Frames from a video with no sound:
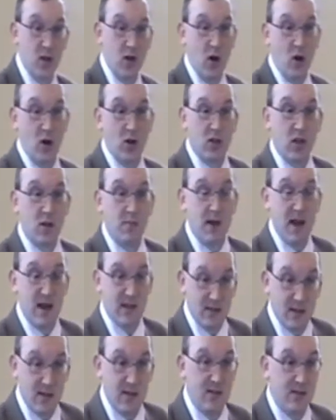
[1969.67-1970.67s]
God
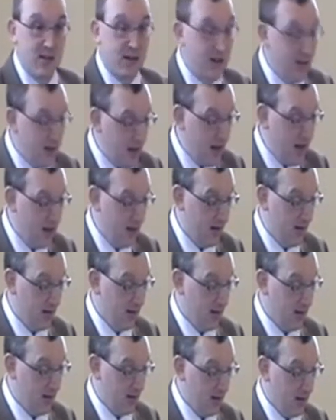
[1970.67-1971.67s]
commanded it, didn't
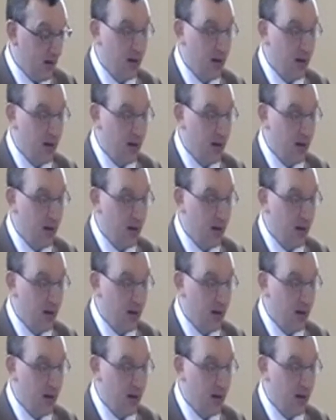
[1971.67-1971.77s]
He?